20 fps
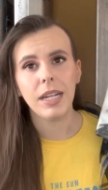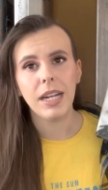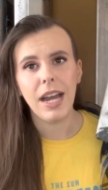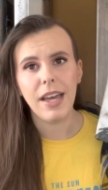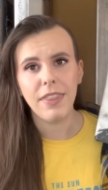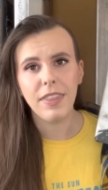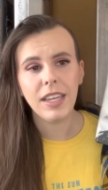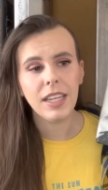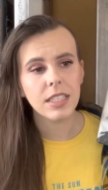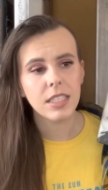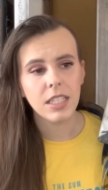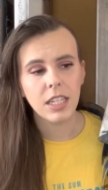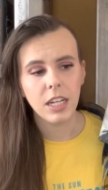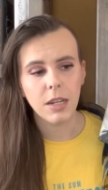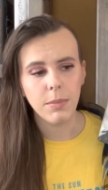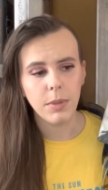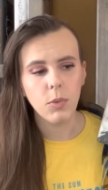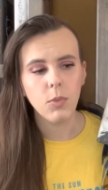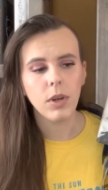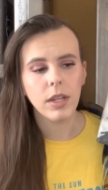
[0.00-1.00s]
I think it's going to
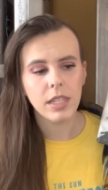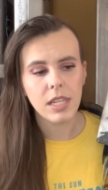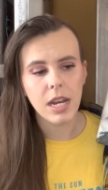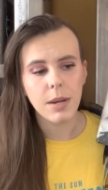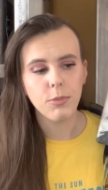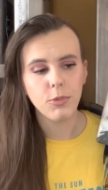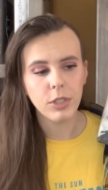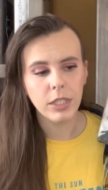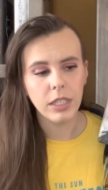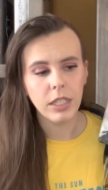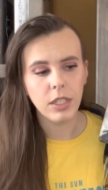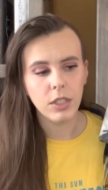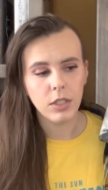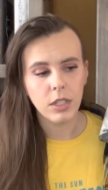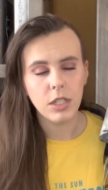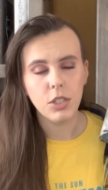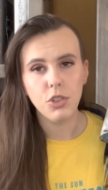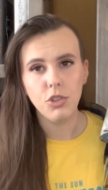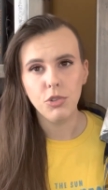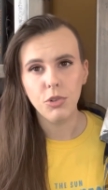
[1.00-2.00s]
be one that I'm really going
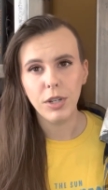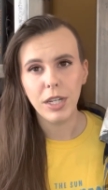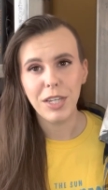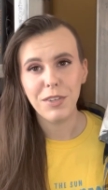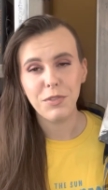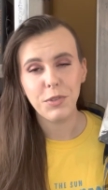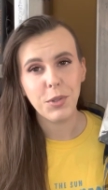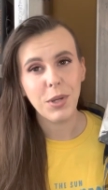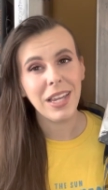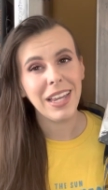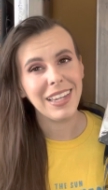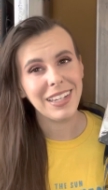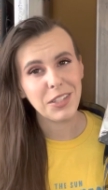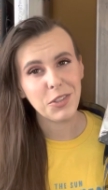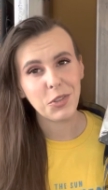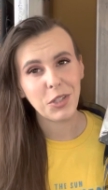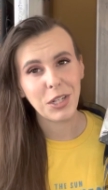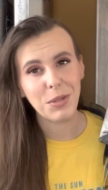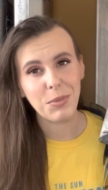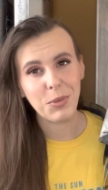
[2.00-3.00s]
to enjoy, even though, and
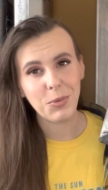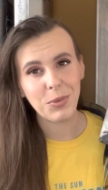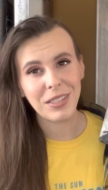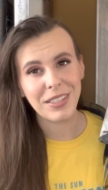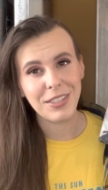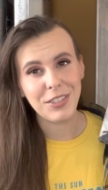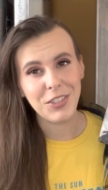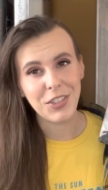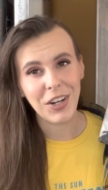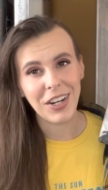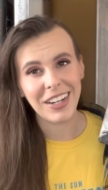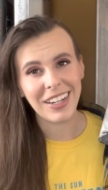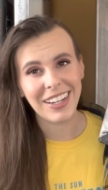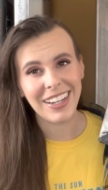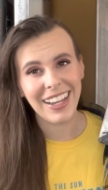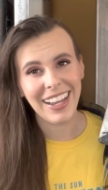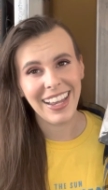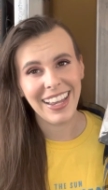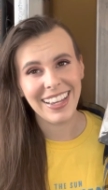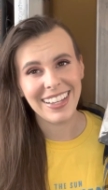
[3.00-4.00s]
it's going to be really
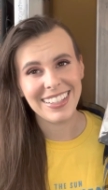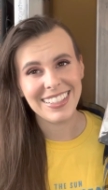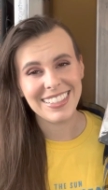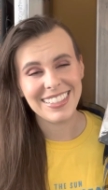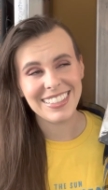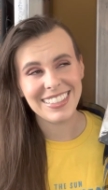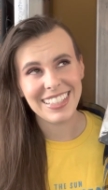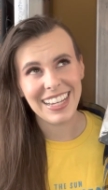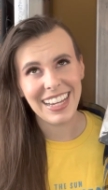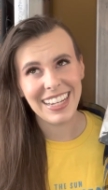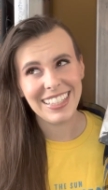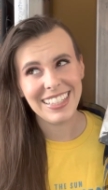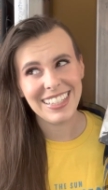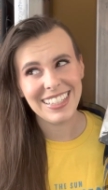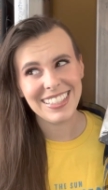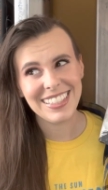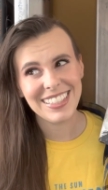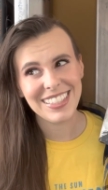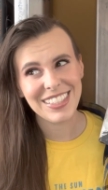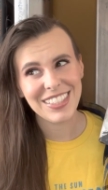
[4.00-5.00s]
dark, and I
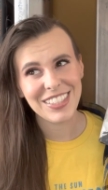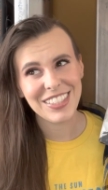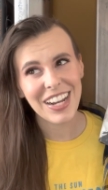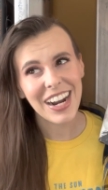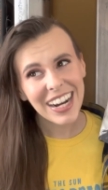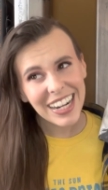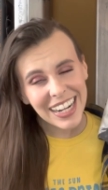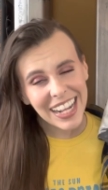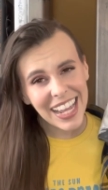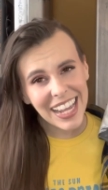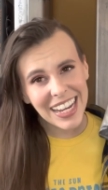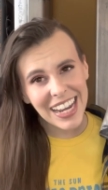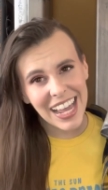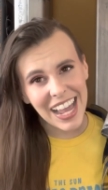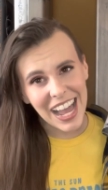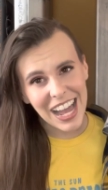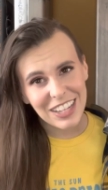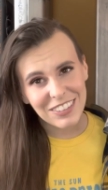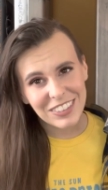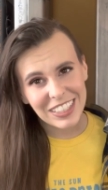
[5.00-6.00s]
need to start it and I
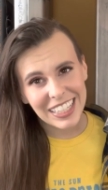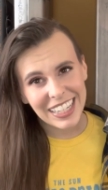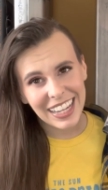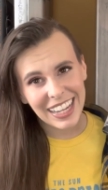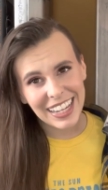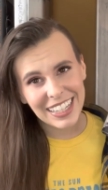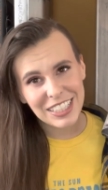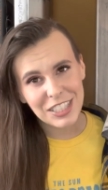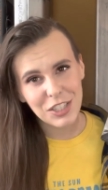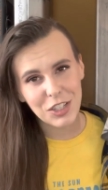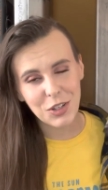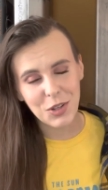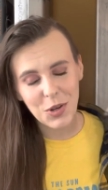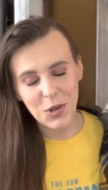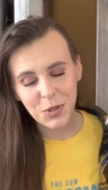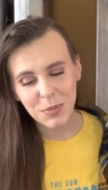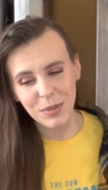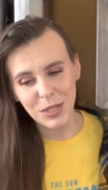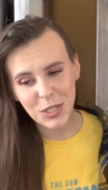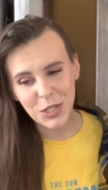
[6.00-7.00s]
haven't yet, so
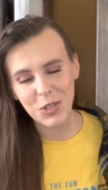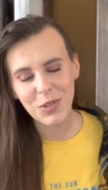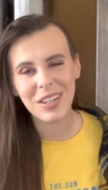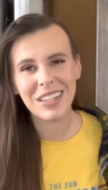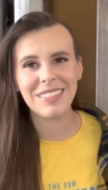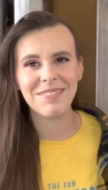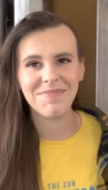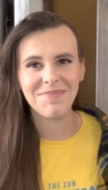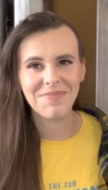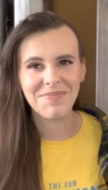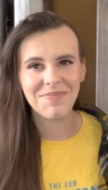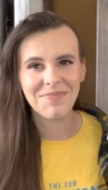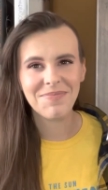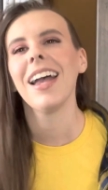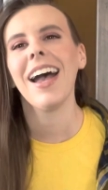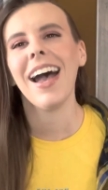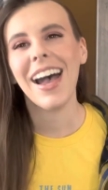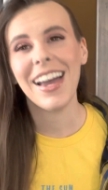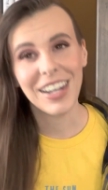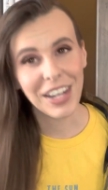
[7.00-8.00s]
hold me to it.
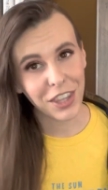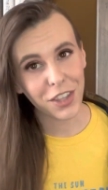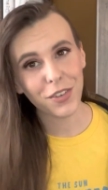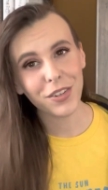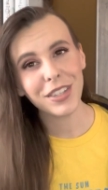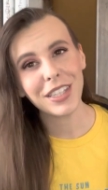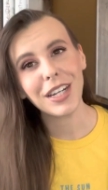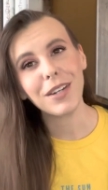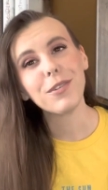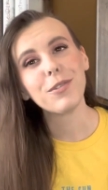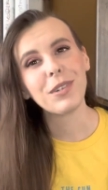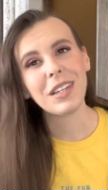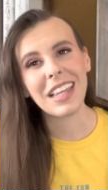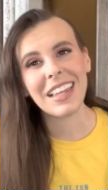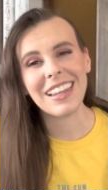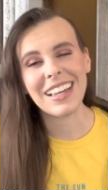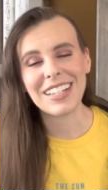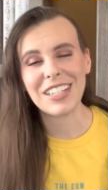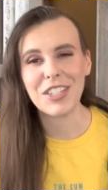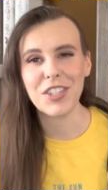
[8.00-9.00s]
Another one that I would really
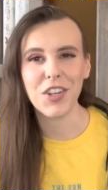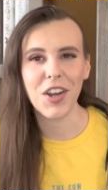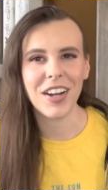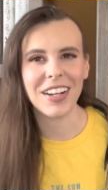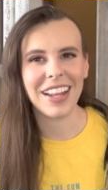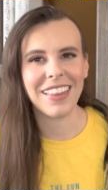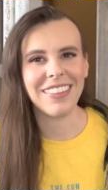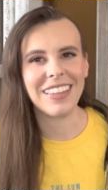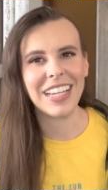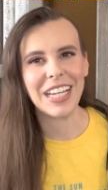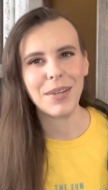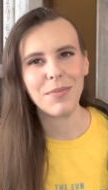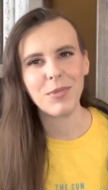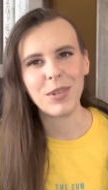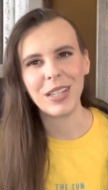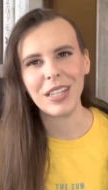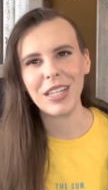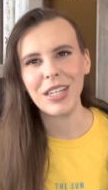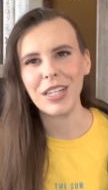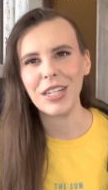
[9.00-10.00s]
like to start, and I think I'm
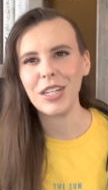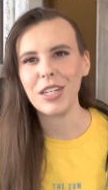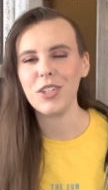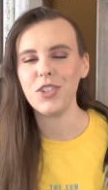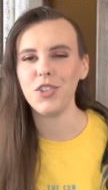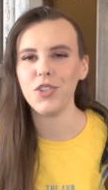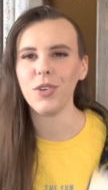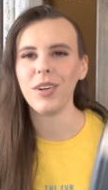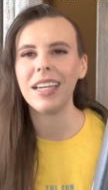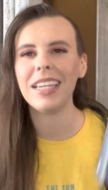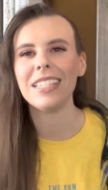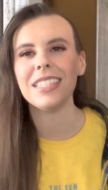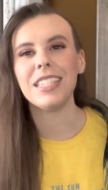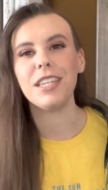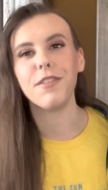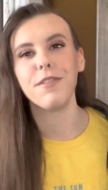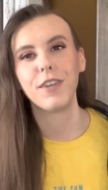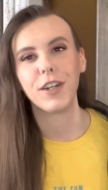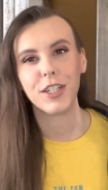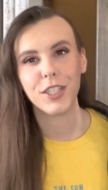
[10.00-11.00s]
really going to enjoy, is
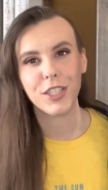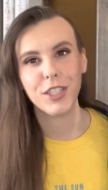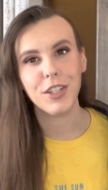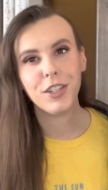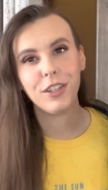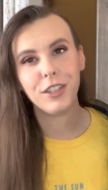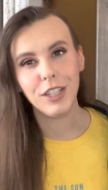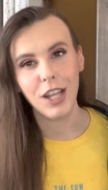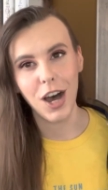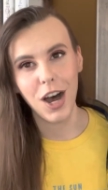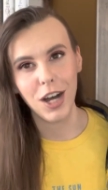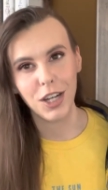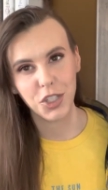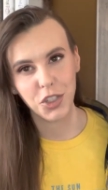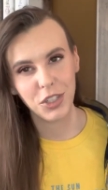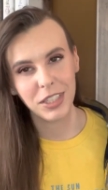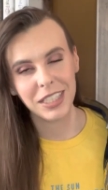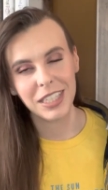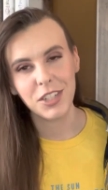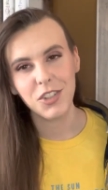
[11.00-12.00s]
the First Law
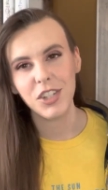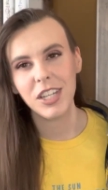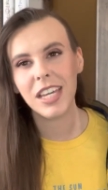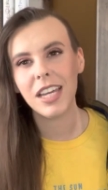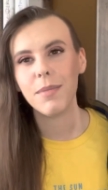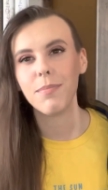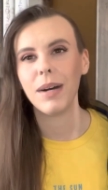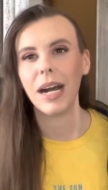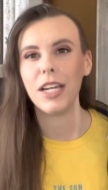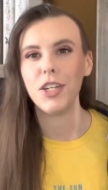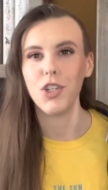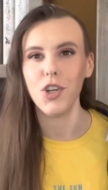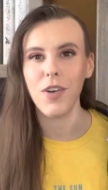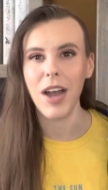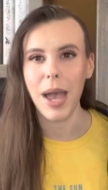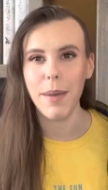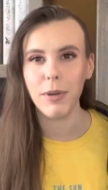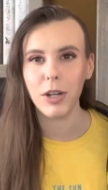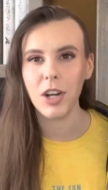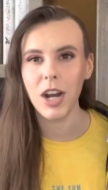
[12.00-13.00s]
trilogy by Joe
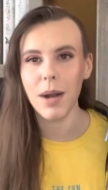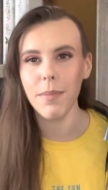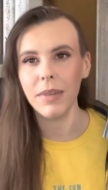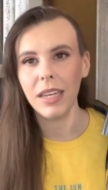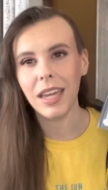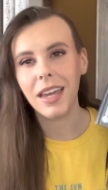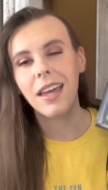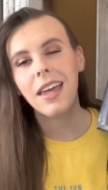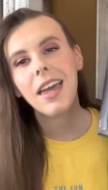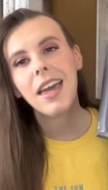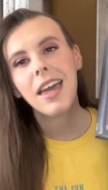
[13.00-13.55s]
Abercrombie.